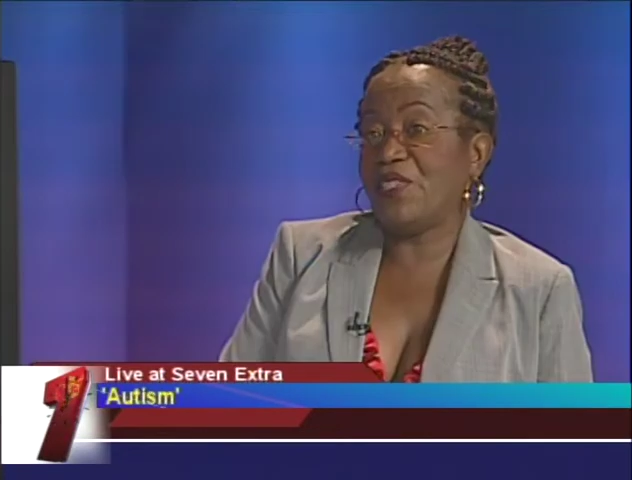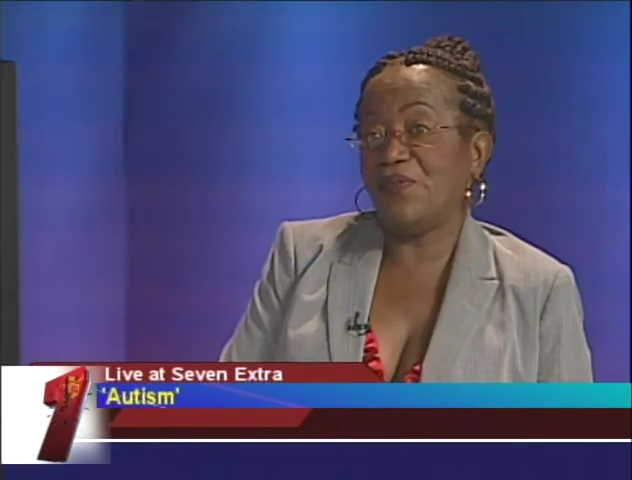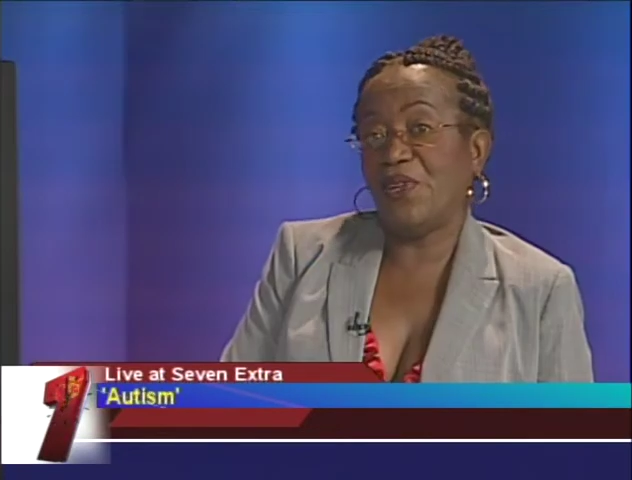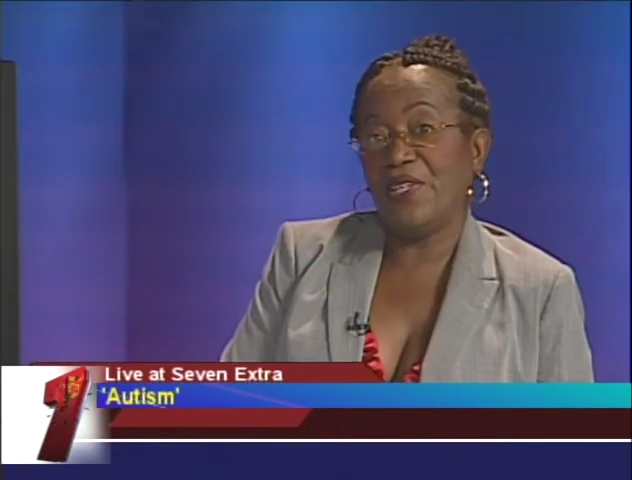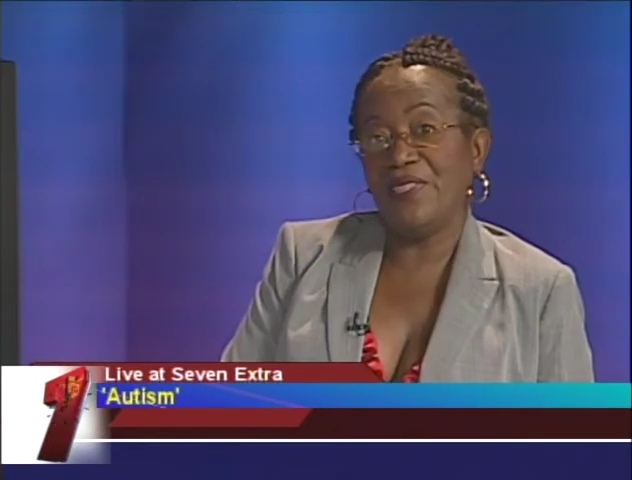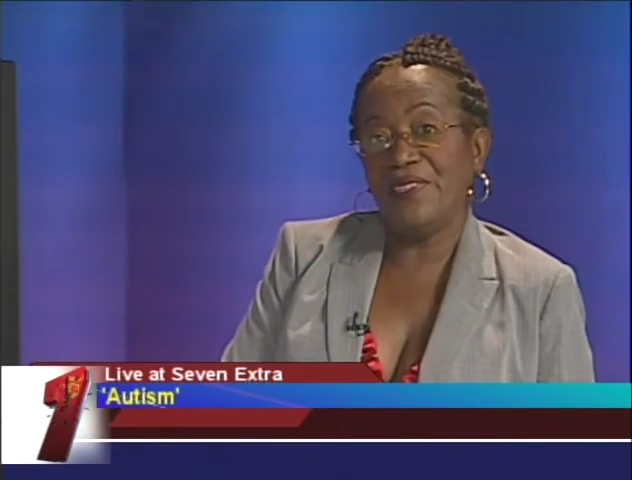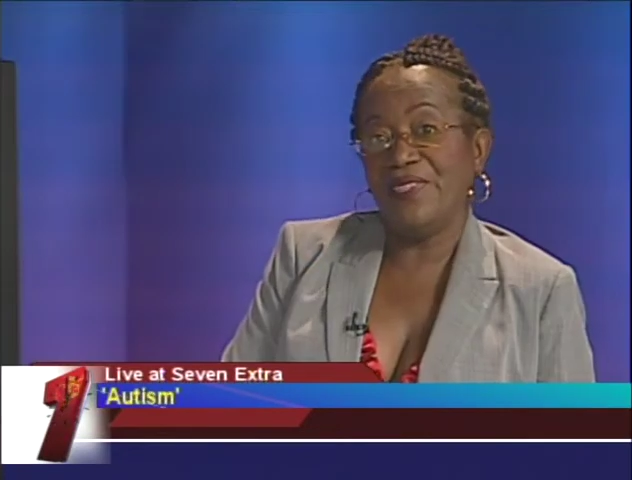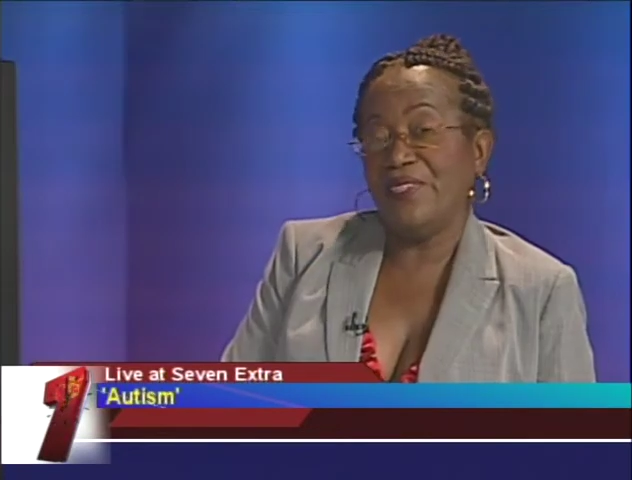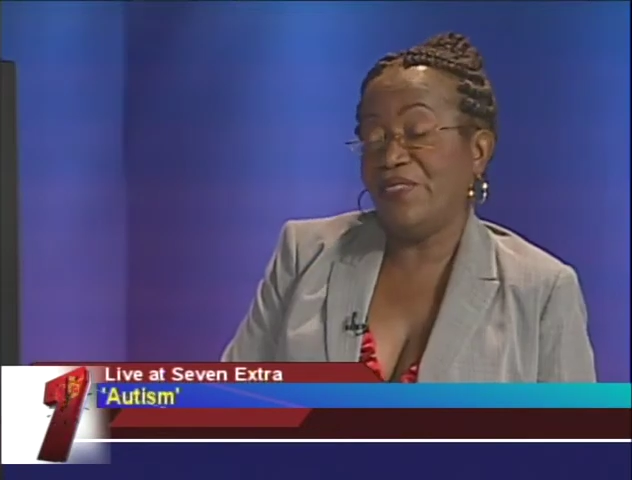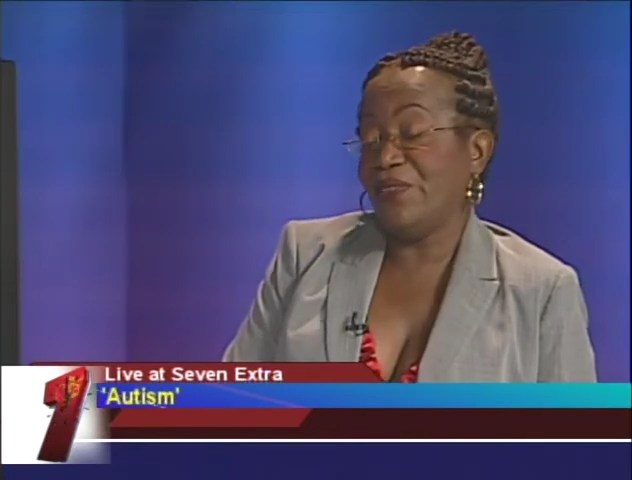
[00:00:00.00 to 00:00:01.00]
of all,
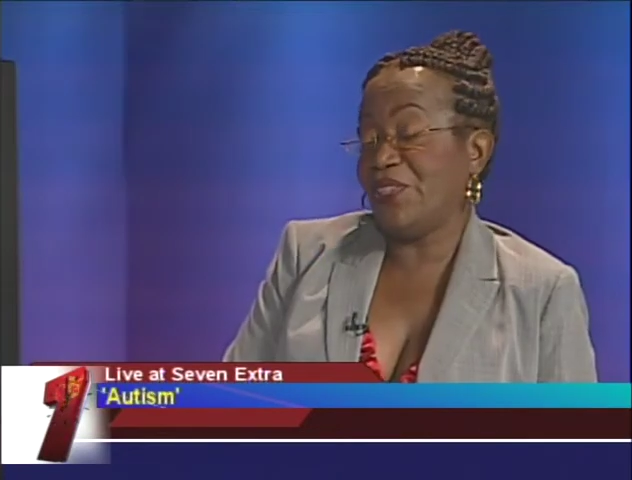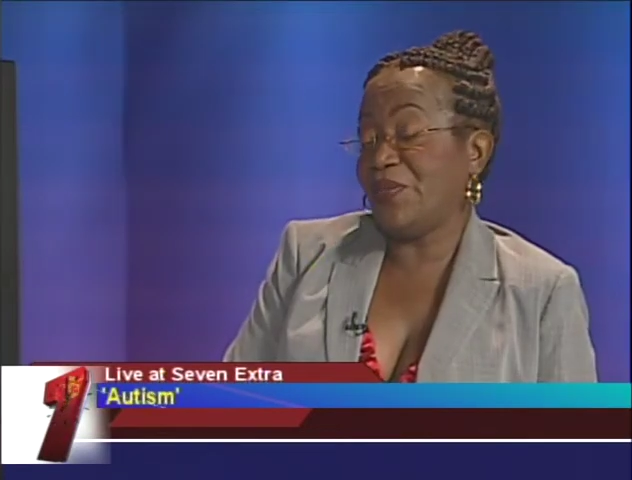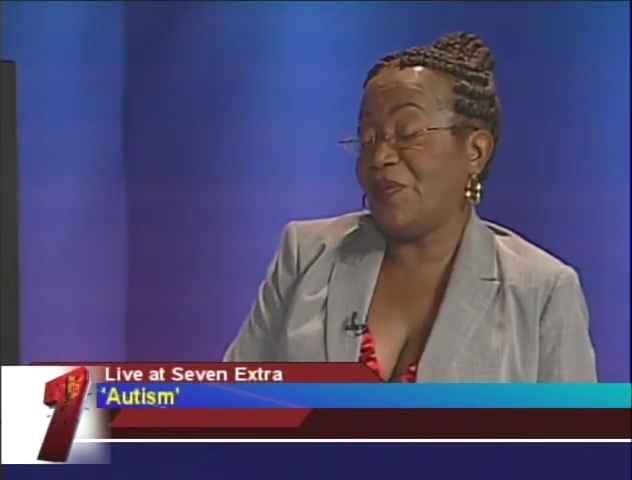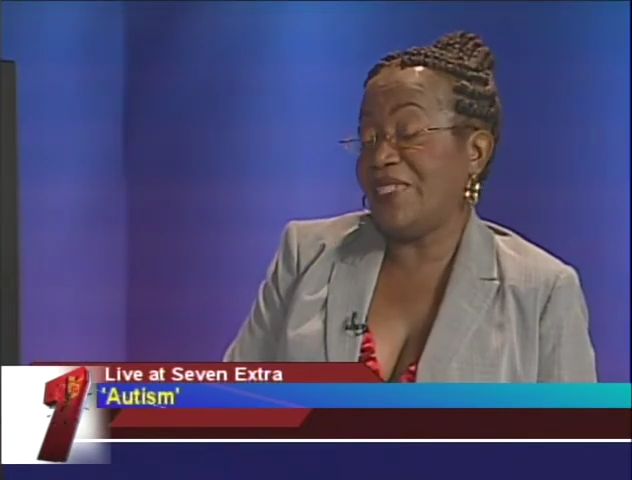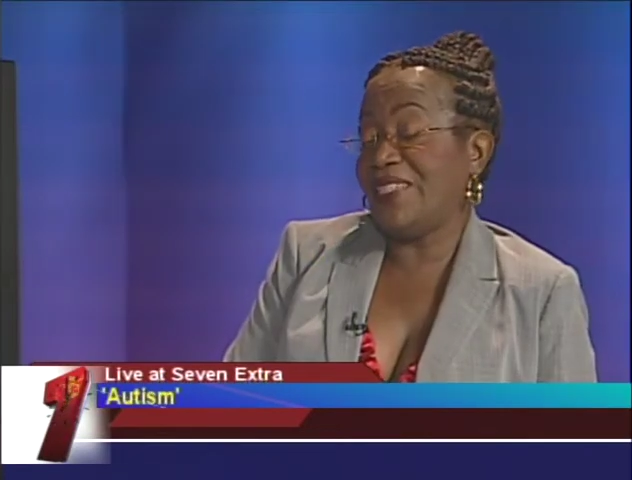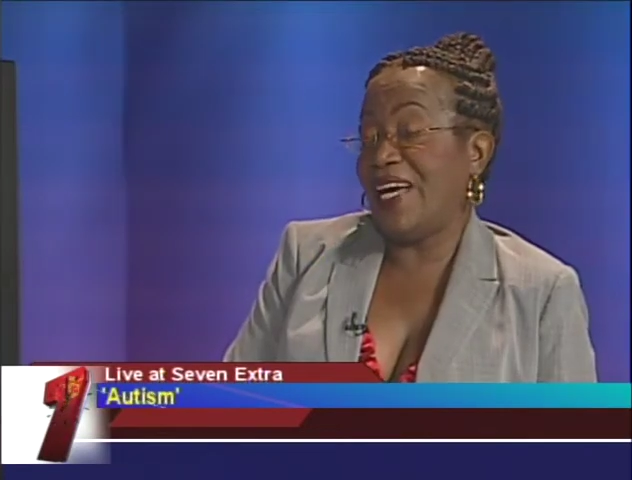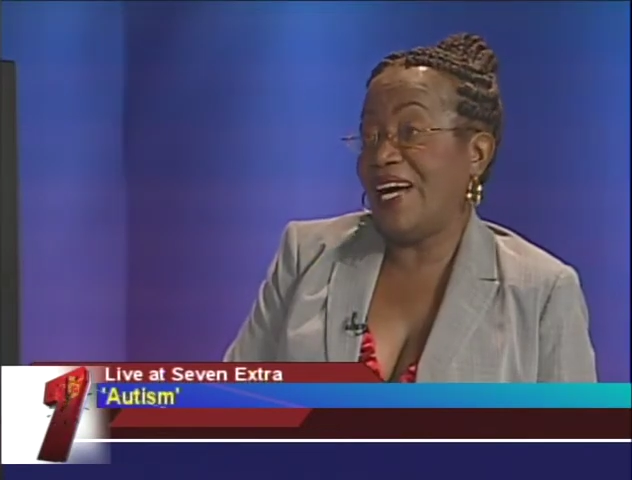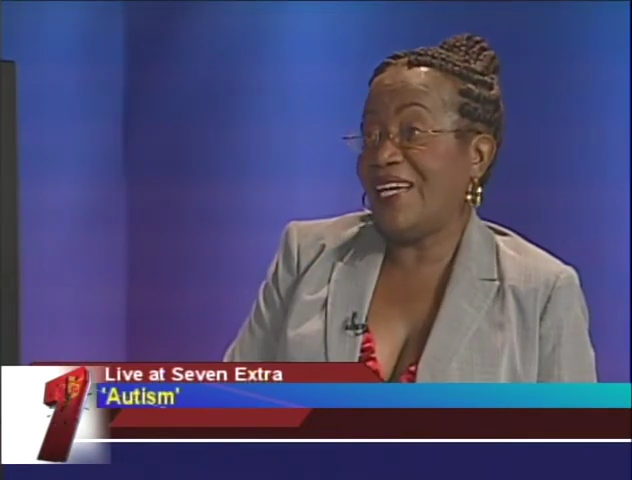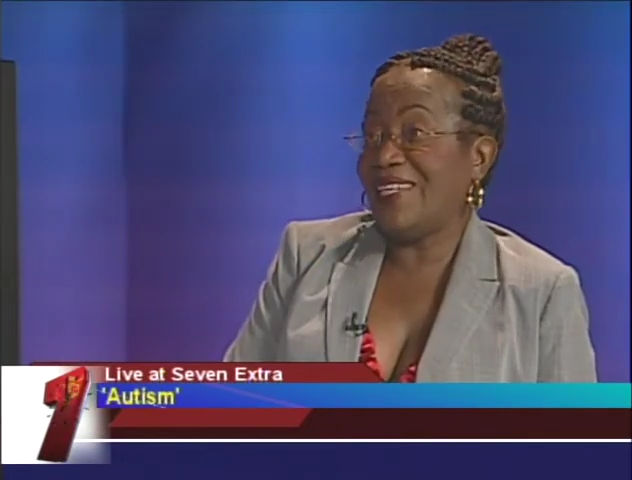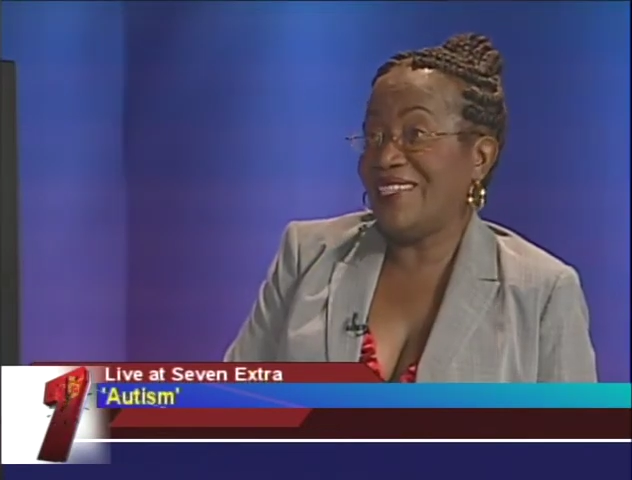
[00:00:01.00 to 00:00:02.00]
you just want to
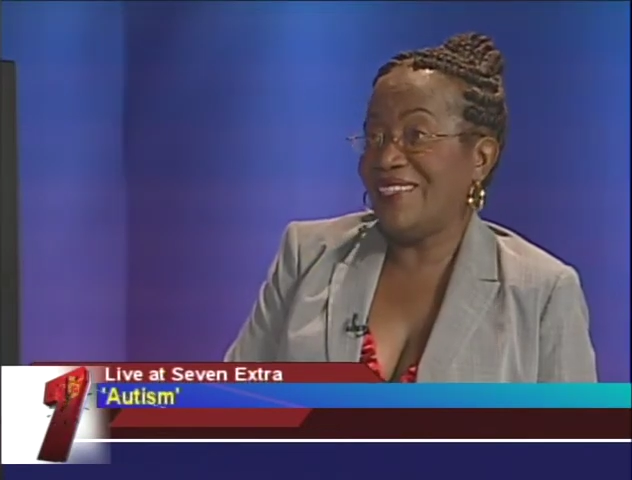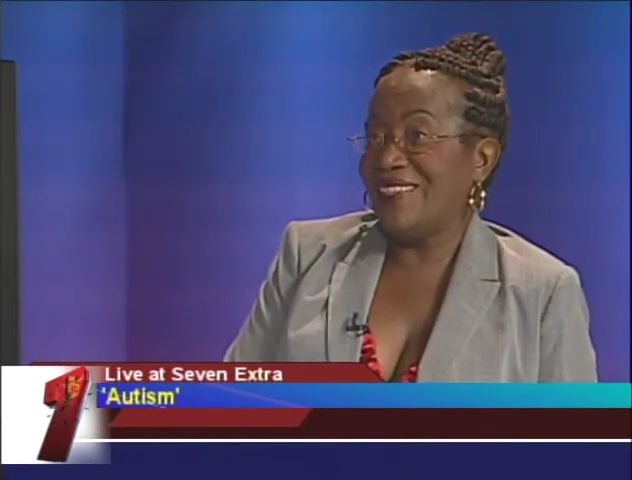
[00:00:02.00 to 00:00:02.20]
die.